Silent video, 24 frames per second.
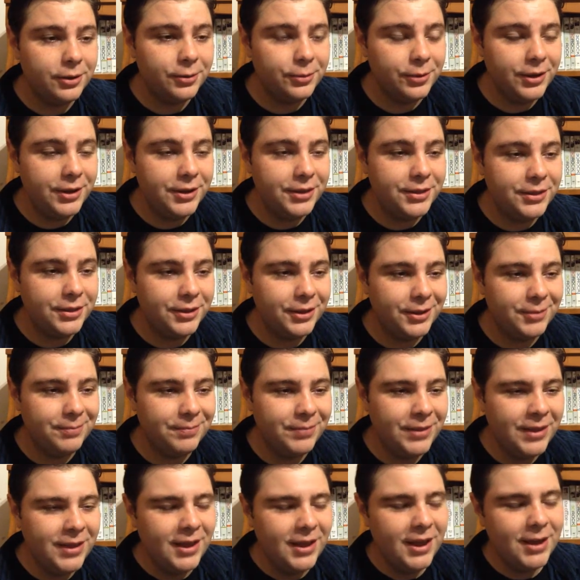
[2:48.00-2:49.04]
with. Um,
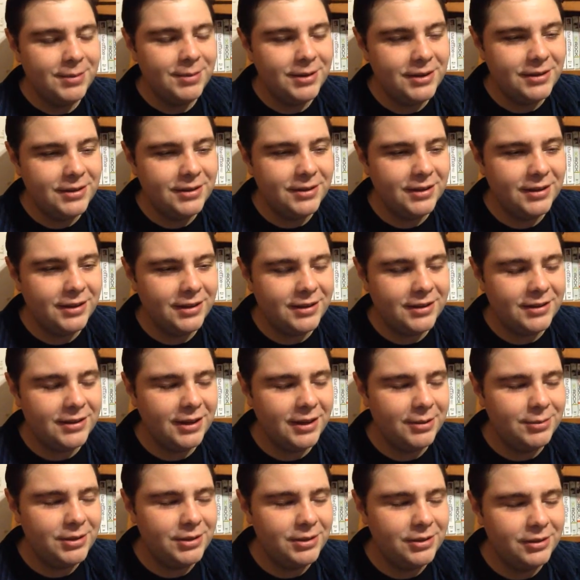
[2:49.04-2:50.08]
I mean, and
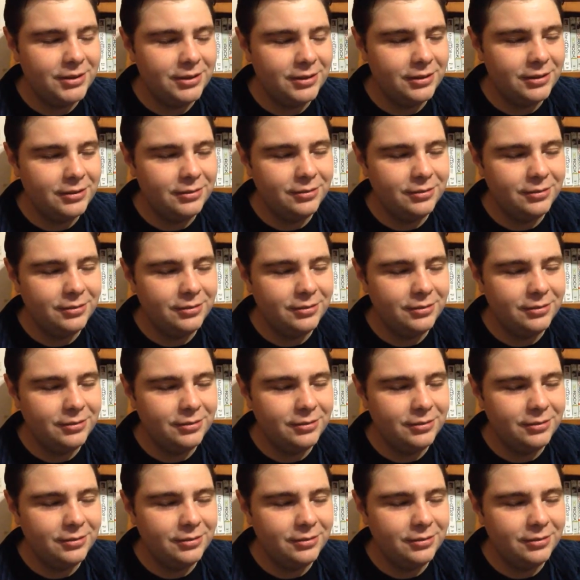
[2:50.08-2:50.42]
I mean,